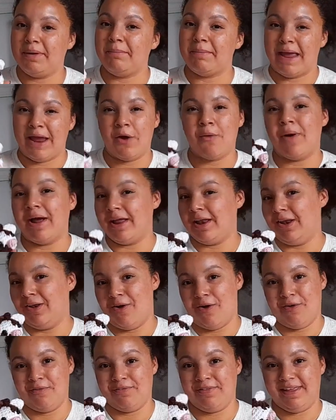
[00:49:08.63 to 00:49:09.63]
make quite a
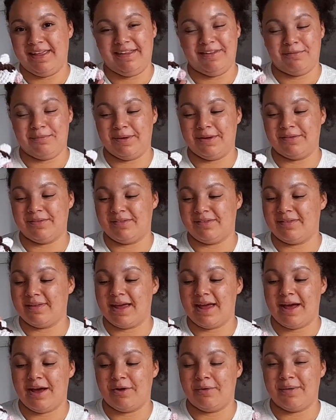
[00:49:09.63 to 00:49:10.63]
lot of these because they
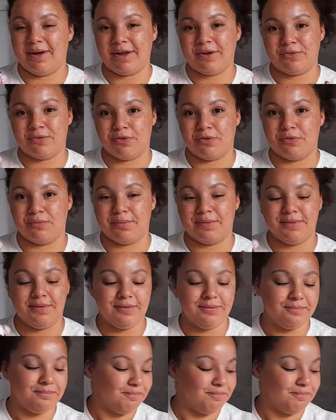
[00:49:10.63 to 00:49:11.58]
are quite adorable.